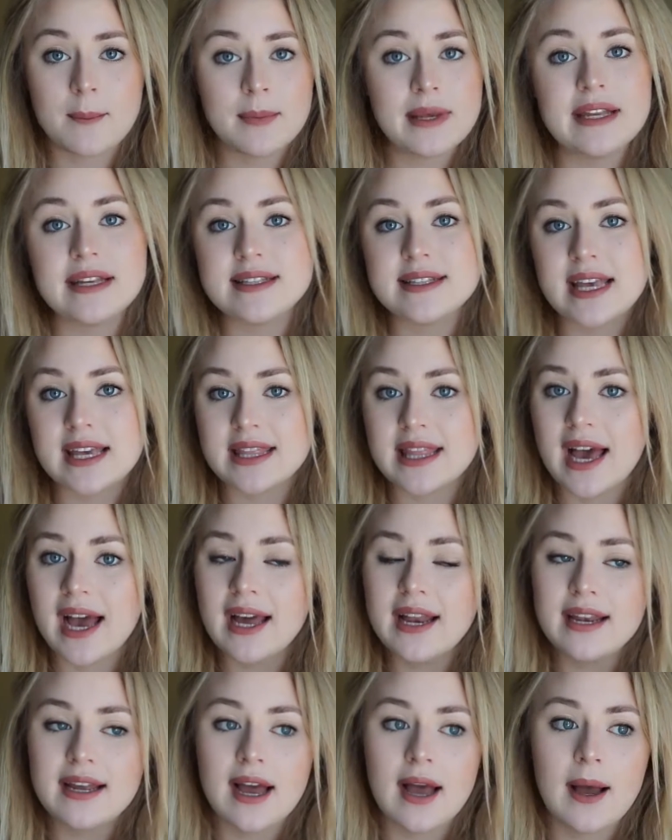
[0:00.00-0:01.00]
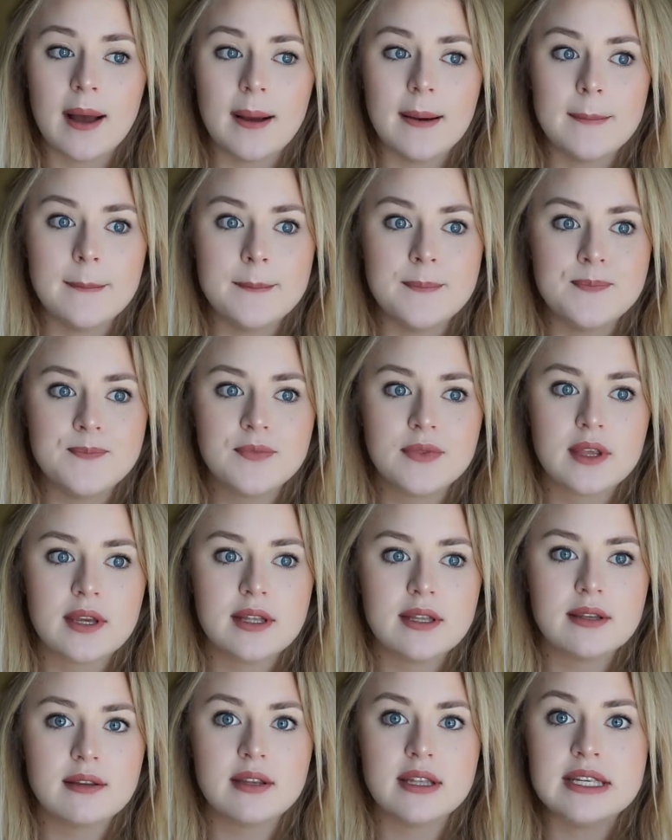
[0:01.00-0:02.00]
me to say that.
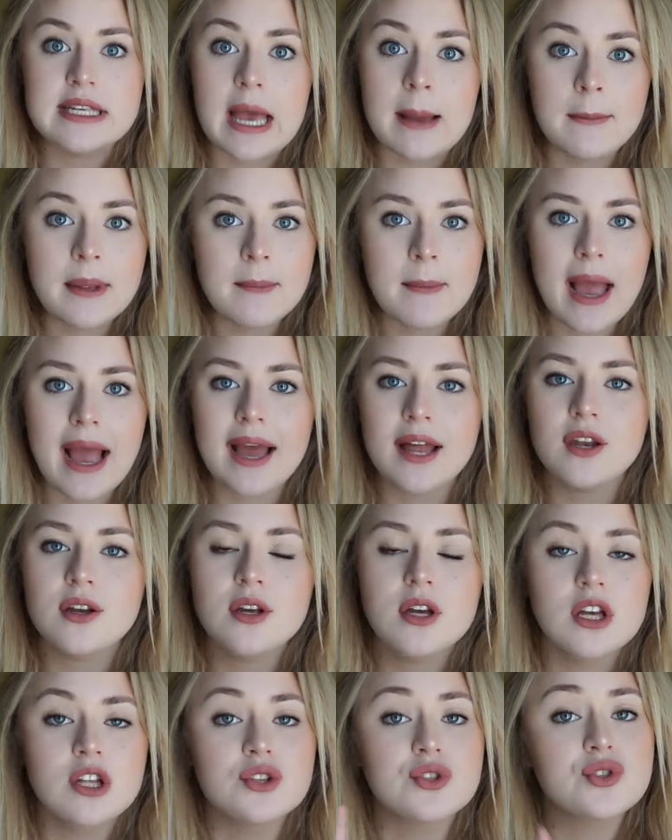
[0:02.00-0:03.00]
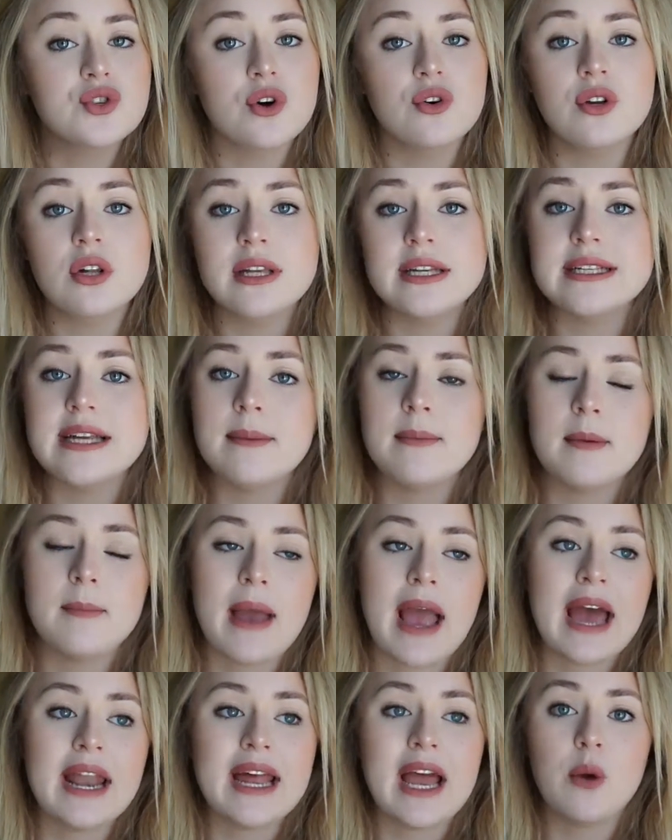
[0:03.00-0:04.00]
The demi matte is totally demi
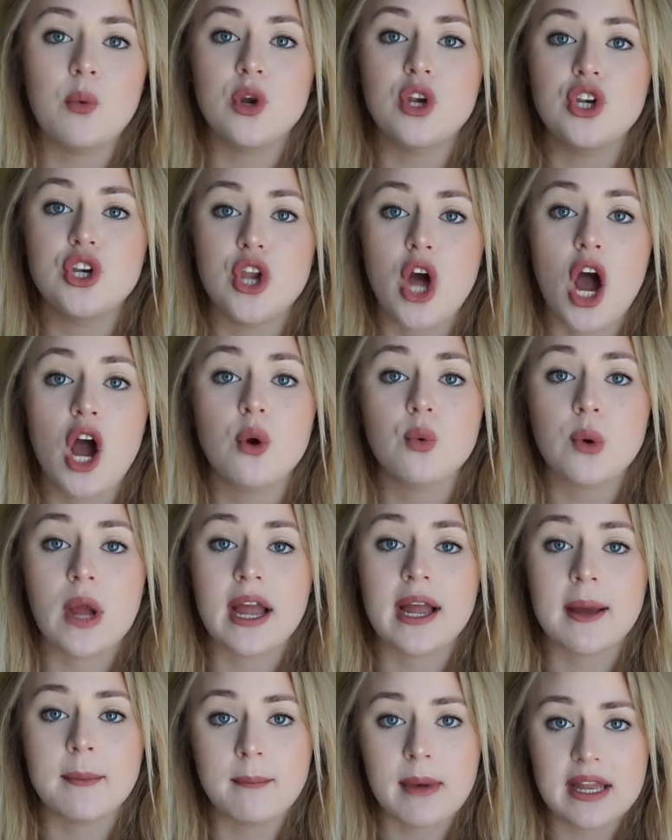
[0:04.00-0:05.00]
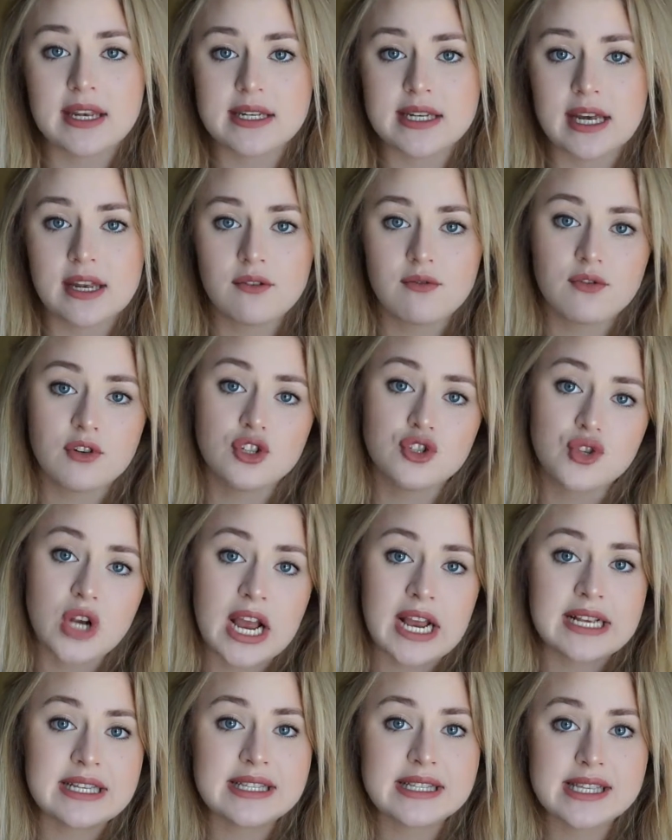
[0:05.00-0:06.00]
matte. I would not recommend it for
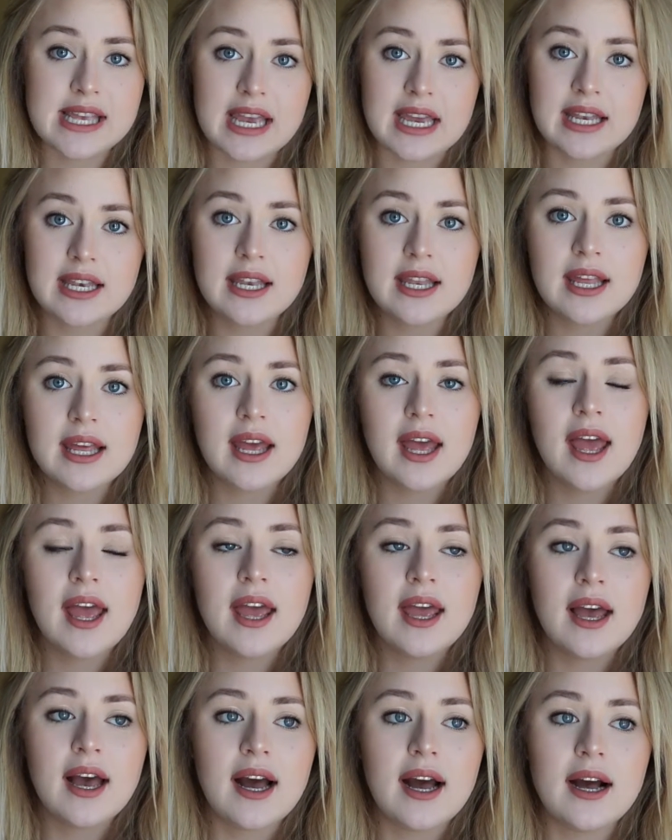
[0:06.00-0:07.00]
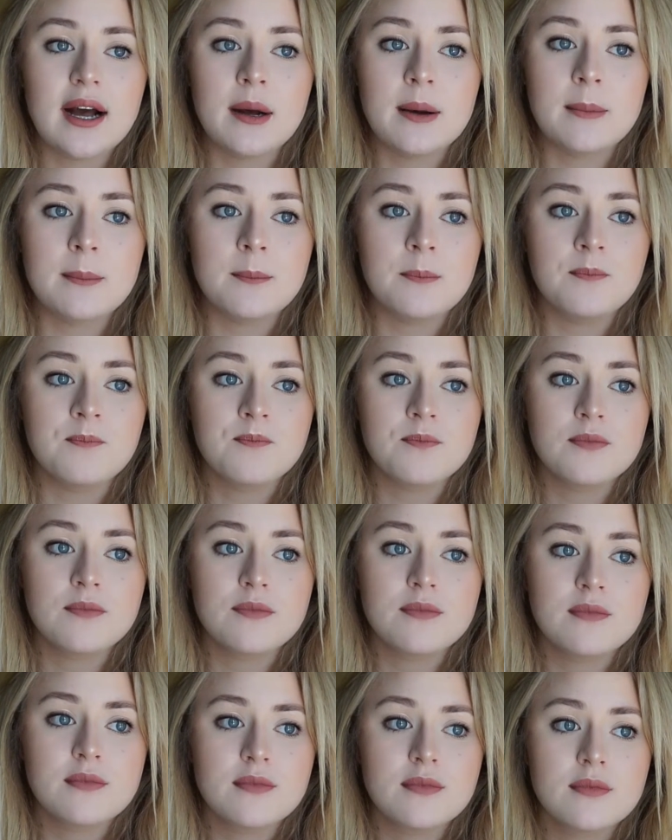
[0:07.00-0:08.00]
dry skin. I
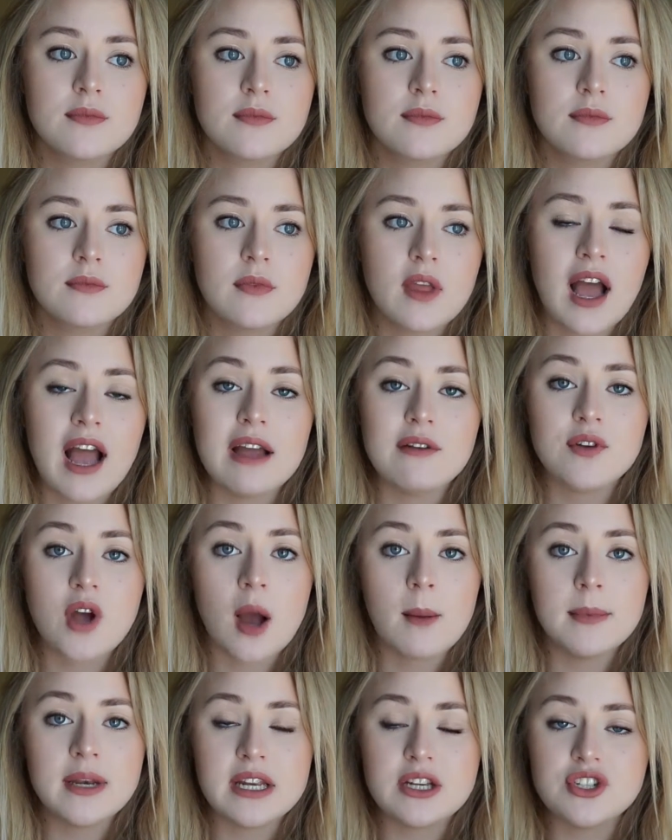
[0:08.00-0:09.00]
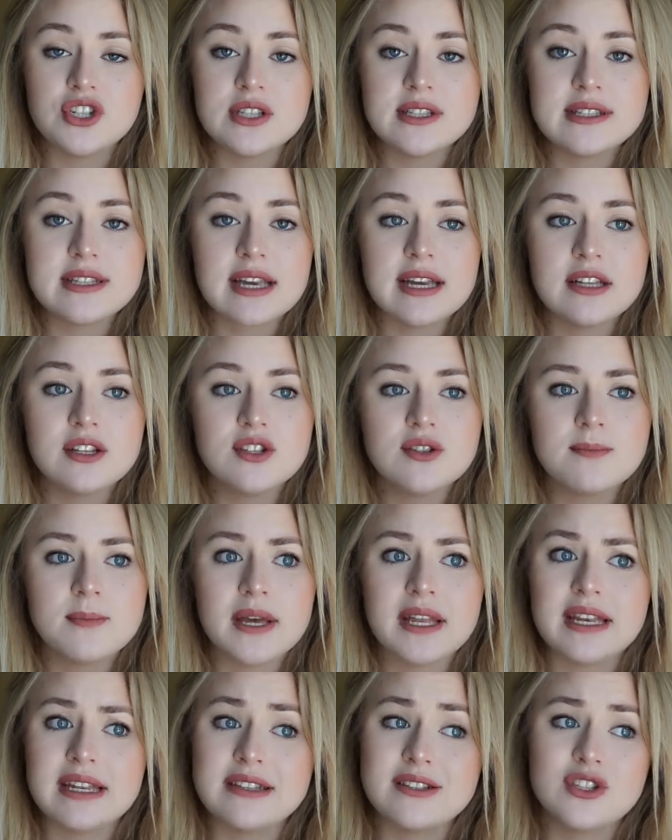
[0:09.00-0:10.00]
have combination skin,
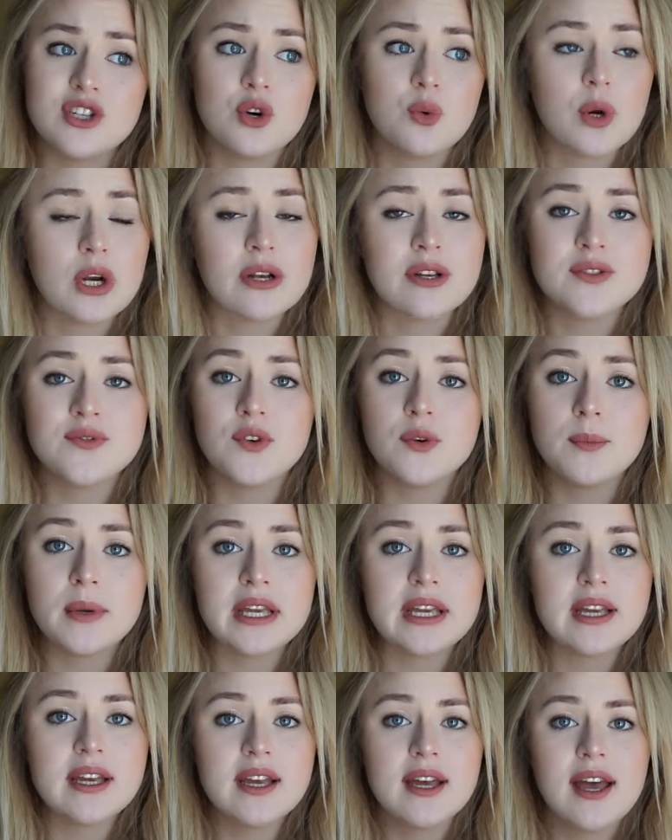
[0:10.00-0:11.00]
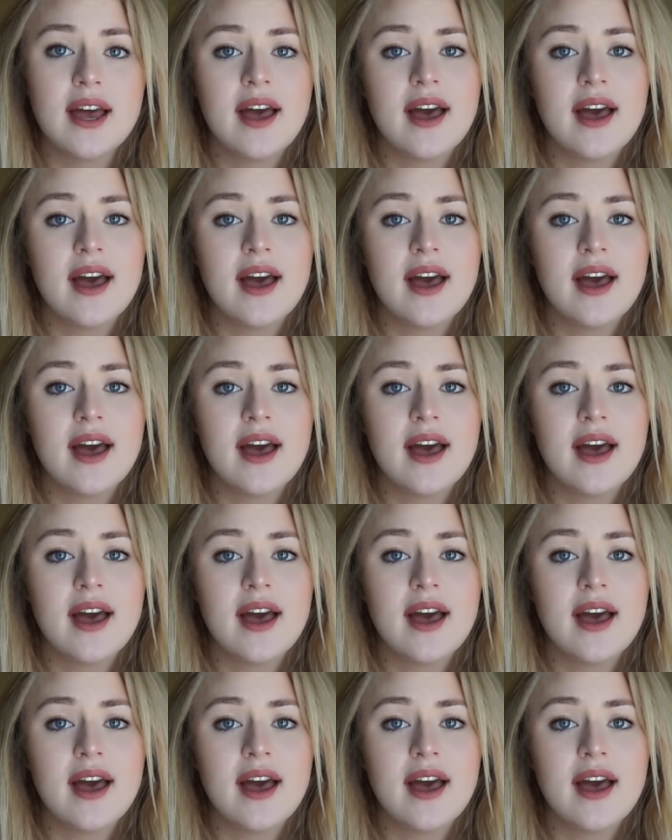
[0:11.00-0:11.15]
but it still works for me.